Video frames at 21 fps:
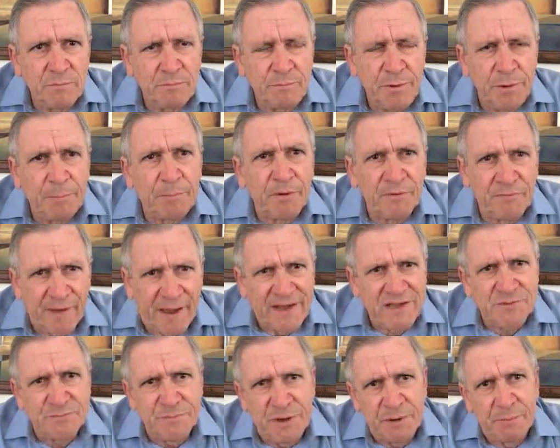people have
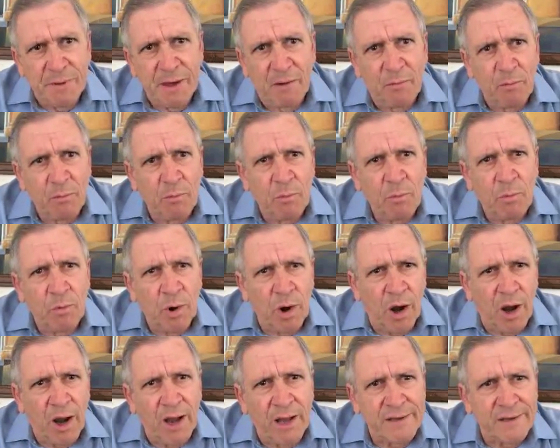asked me about
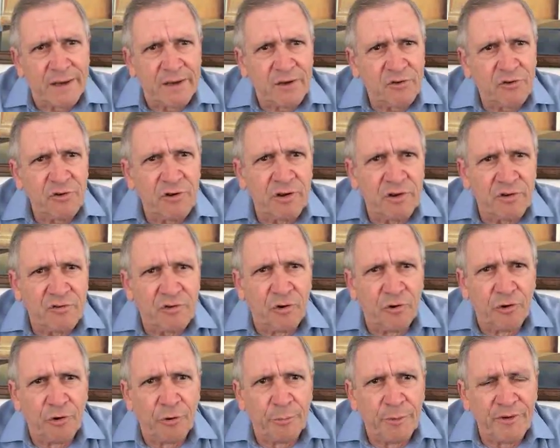where I got the
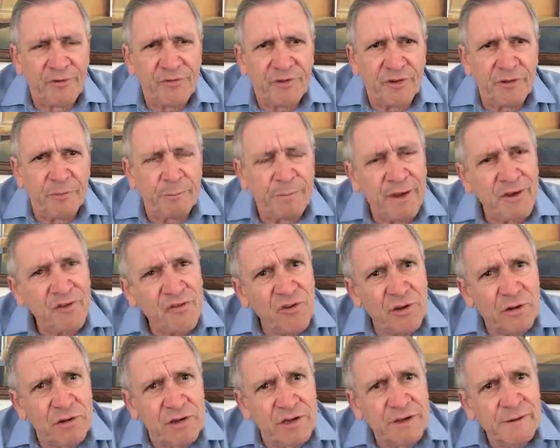term. I said that
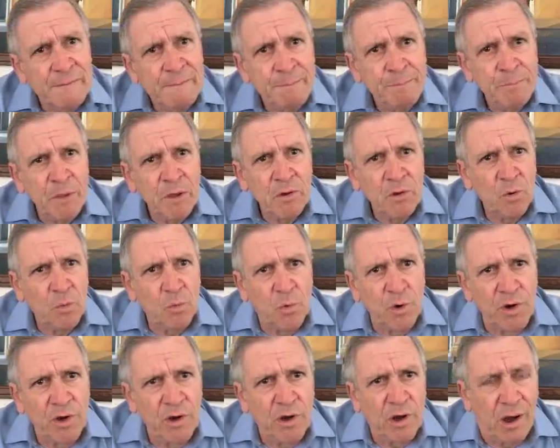basically,
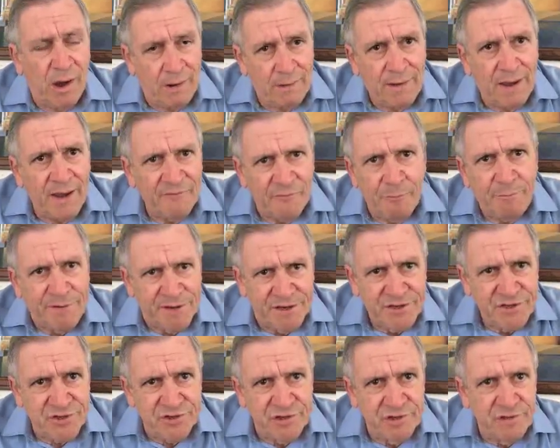when I have a
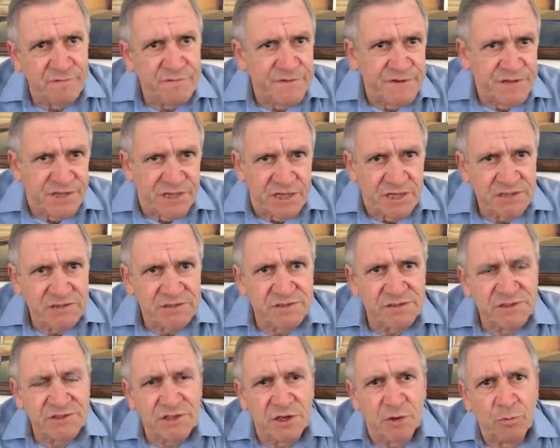PhD in physics,
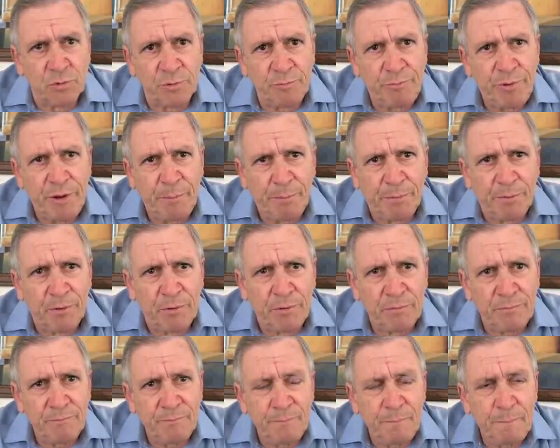and so when
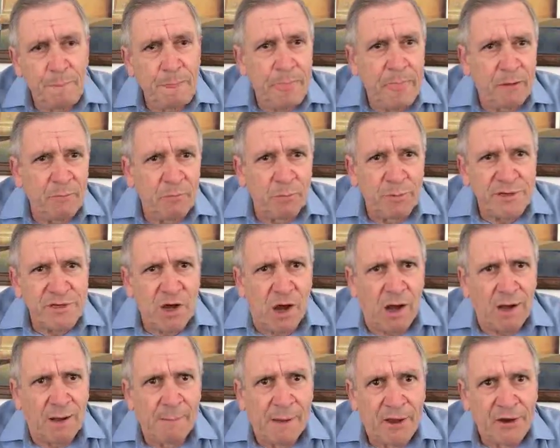we
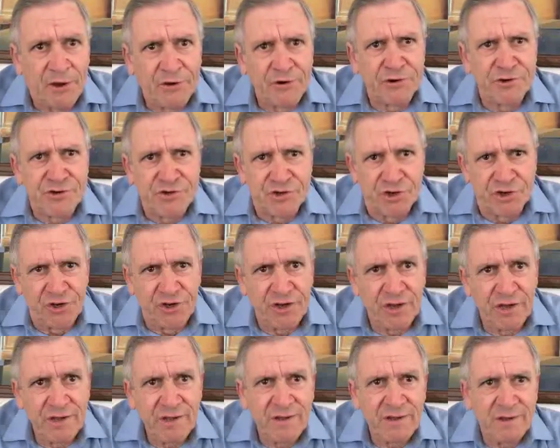talk about energy,
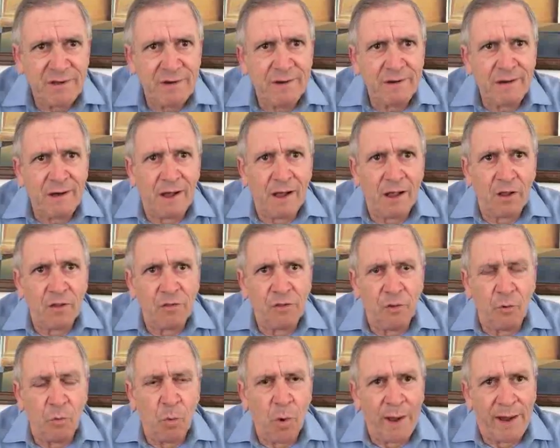
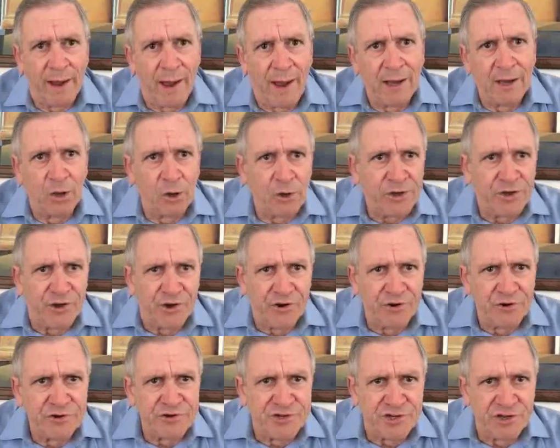the way I look at
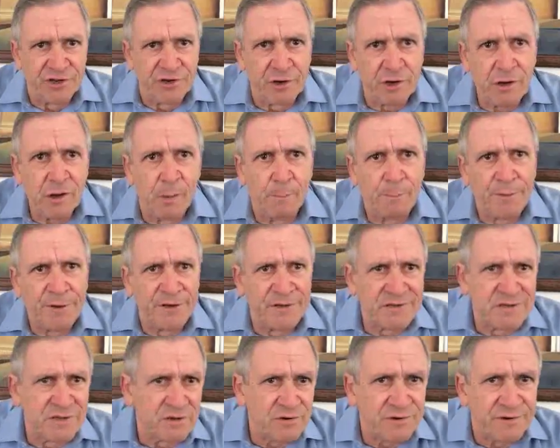energy in a company
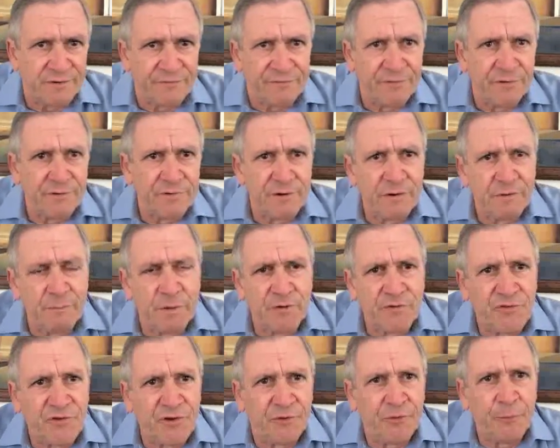is a little different than
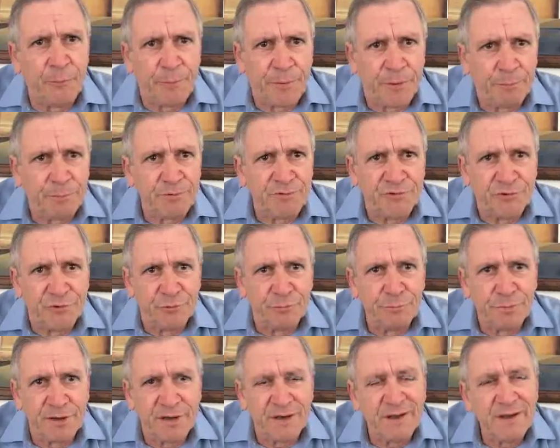most other people do.
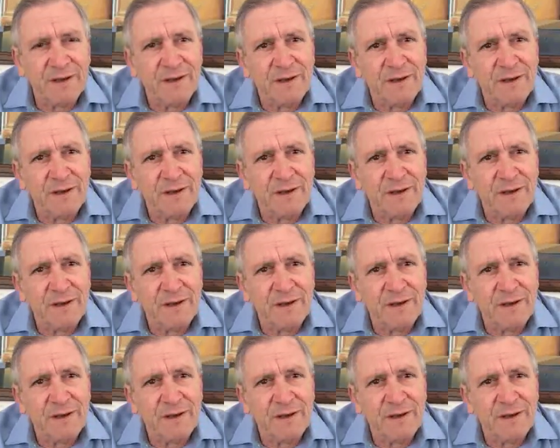But